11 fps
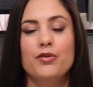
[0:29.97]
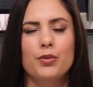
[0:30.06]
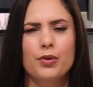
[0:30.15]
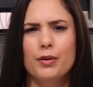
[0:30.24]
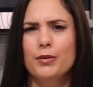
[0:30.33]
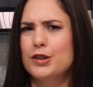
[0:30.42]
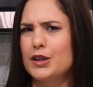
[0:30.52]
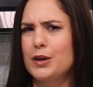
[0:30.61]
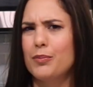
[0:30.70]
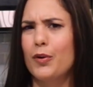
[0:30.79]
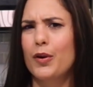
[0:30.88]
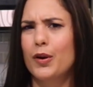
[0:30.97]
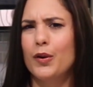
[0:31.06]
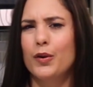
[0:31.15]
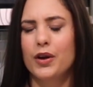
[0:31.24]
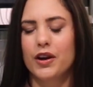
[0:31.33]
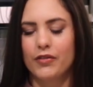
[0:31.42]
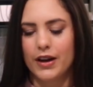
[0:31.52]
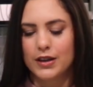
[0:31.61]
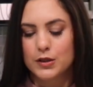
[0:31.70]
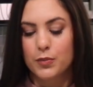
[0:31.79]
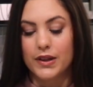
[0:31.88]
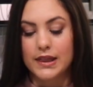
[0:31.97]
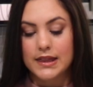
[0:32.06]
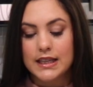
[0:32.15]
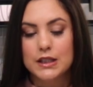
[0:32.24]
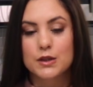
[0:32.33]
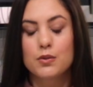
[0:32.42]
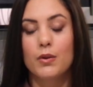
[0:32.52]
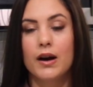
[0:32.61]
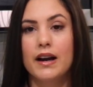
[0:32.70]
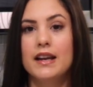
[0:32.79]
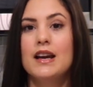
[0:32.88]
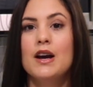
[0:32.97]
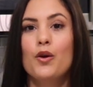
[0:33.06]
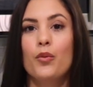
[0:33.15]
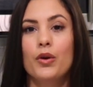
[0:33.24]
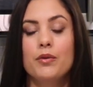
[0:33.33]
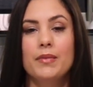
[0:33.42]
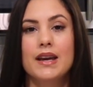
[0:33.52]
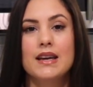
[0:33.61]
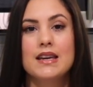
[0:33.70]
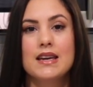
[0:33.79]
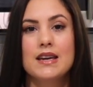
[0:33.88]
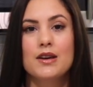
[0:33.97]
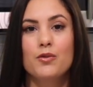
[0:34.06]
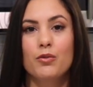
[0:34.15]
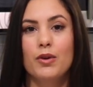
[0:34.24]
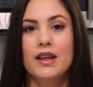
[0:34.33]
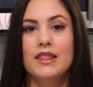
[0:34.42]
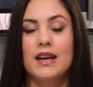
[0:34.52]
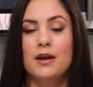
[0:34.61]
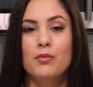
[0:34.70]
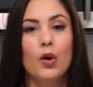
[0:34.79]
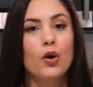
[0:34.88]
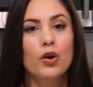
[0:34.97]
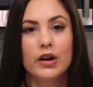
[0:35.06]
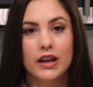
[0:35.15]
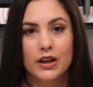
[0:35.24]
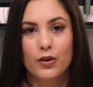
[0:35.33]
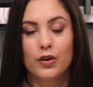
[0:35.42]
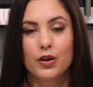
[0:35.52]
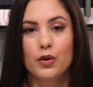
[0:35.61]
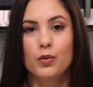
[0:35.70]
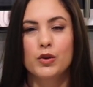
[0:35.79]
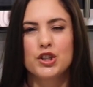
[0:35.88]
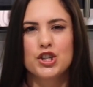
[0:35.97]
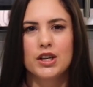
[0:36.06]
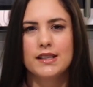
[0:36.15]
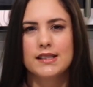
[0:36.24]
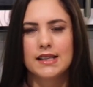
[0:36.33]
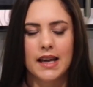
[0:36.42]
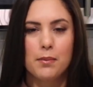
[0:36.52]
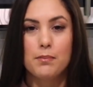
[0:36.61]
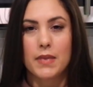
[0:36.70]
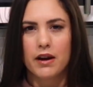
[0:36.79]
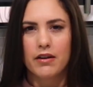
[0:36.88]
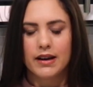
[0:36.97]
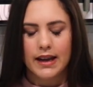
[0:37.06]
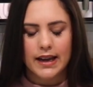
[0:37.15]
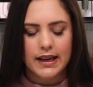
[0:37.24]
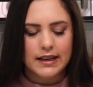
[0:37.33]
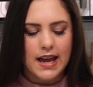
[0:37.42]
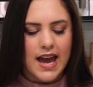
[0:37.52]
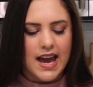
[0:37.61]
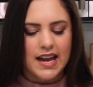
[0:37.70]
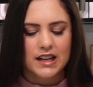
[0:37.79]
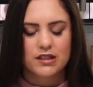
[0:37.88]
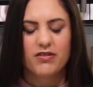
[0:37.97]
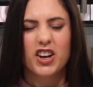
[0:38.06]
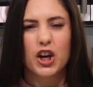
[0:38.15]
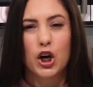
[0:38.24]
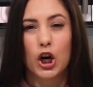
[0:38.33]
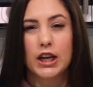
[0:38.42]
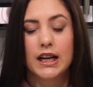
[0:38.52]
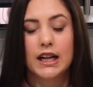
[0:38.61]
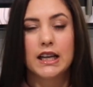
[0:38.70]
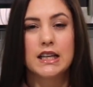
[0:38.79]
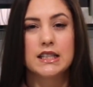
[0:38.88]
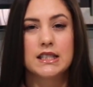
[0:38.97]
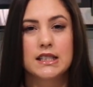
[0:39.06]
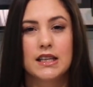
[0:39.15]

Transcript: We pretty much eat pork all year round, but this one we're making with a mojo criollo, which is like a marinade, and it's very garlicky and